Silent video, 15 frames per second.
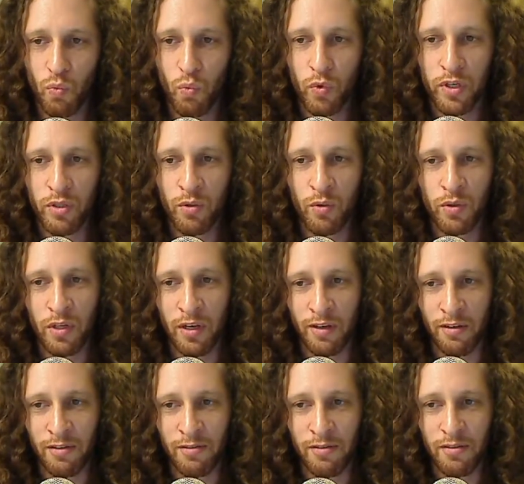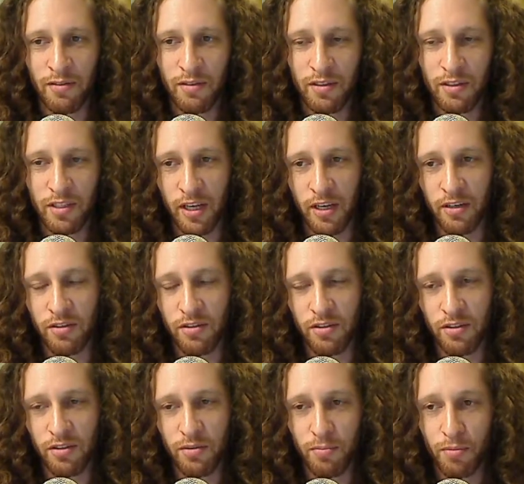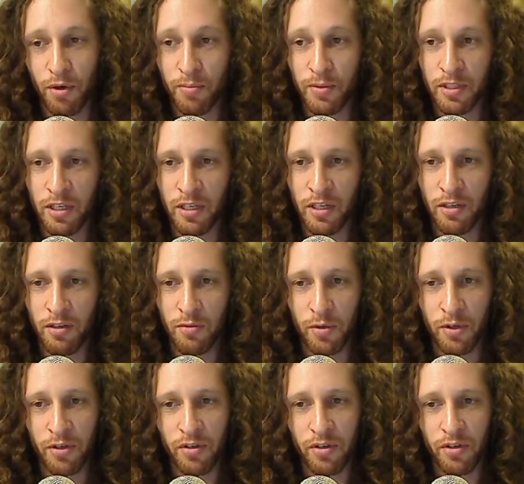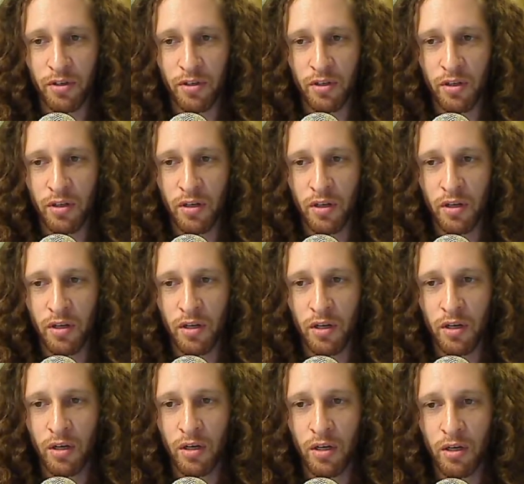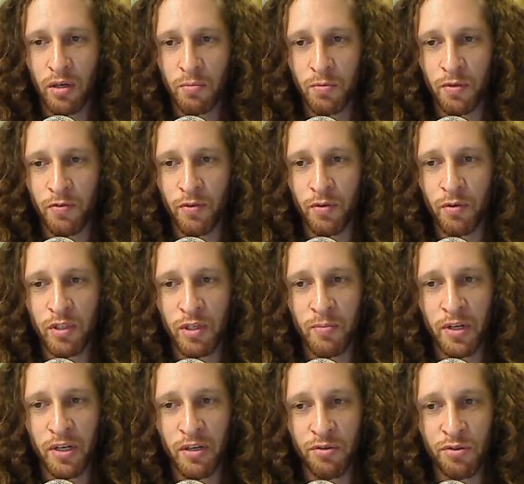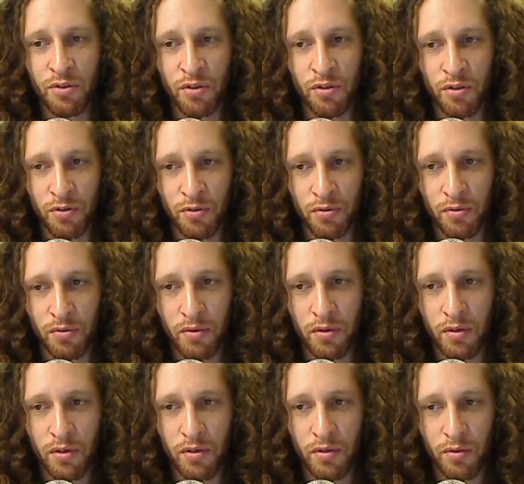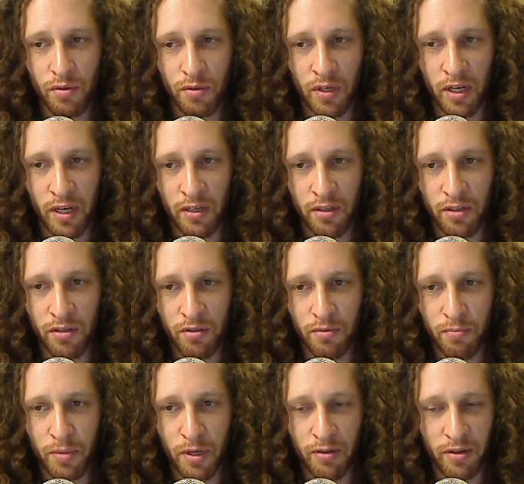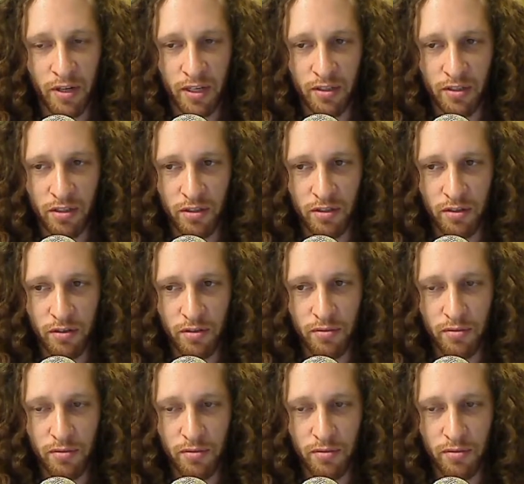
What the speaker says: We talked a little, tennis, property, work, before someone else you knew who'd had bowel cancer.